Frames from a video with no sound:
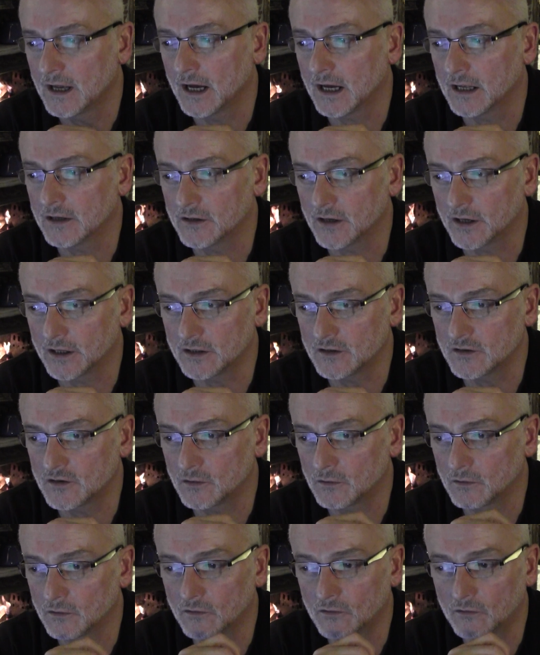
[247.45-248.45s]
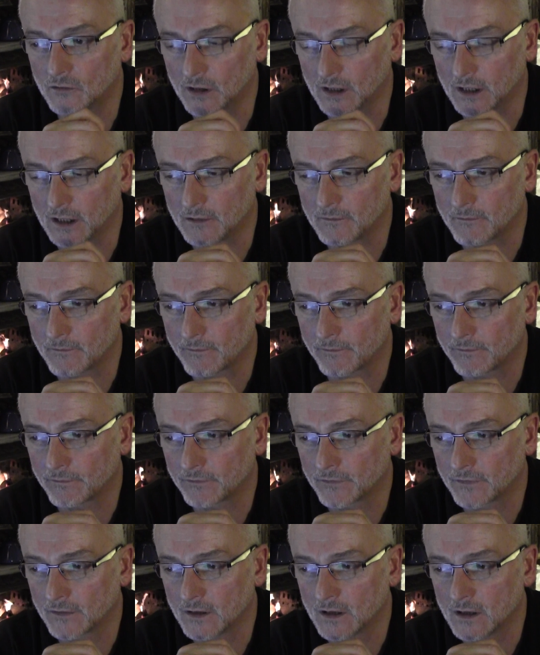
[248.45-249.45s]
and 92 and 3.
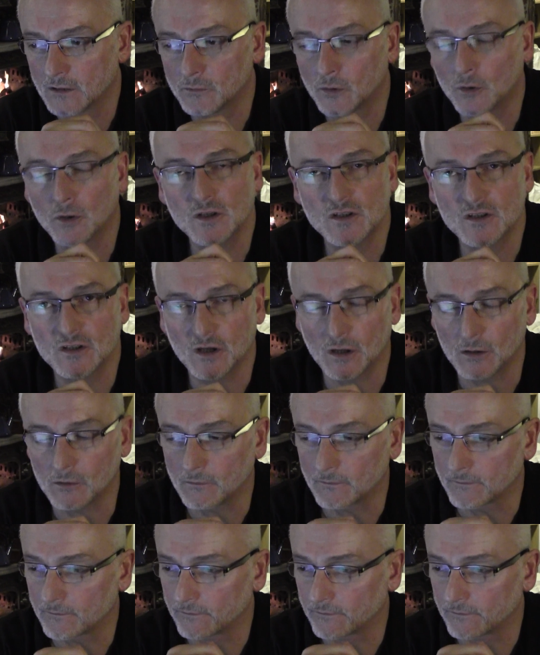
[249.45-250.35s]
Point 2.